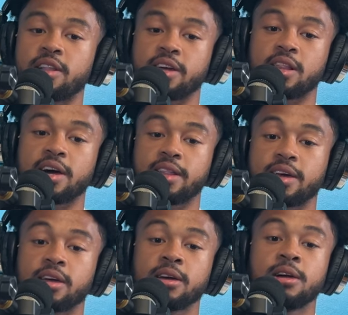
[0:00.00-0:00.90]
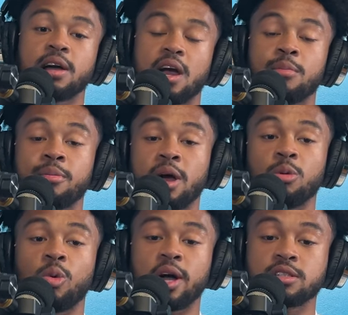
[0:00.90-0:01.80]
like a lot. Like I remember I would
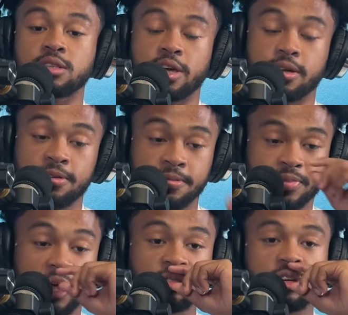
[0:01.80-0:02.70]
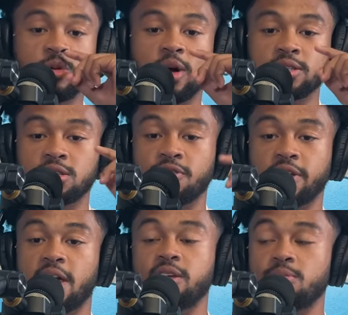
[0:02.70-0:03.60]
watch like I was trying to watch stuff like
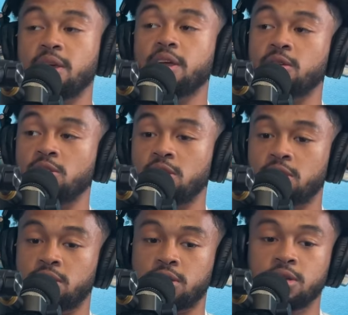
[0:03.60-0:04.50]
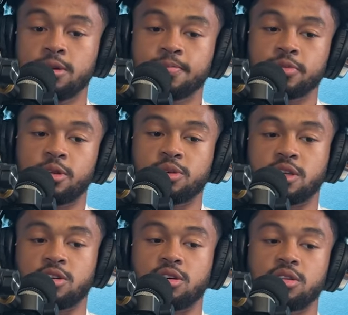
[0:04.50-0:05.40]
how they make like uh what's
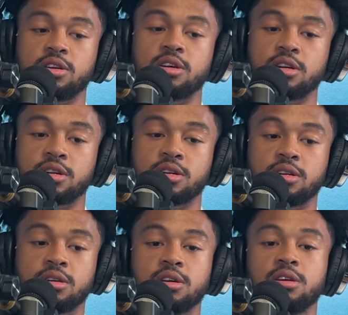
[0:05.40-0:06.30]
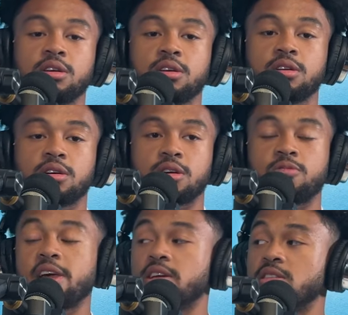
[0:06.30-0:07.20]
that called? Uh uh,
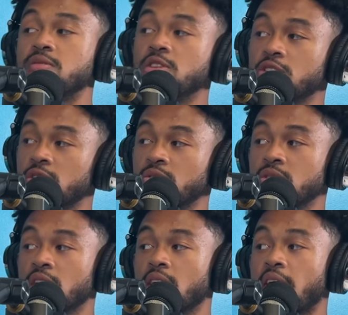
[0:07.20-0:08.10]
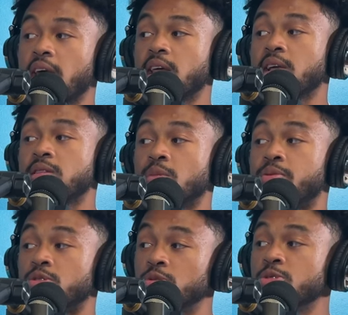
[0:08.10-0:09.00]
reality TV shows, and like the
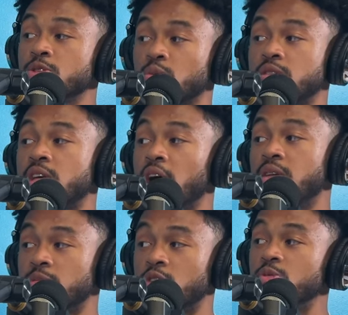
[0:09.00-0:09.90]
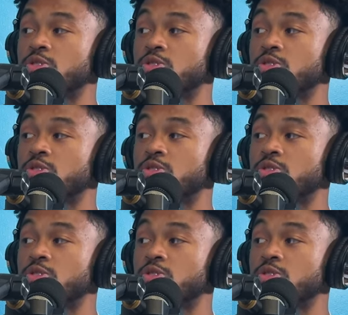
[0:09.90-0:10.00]
producers will tell them to do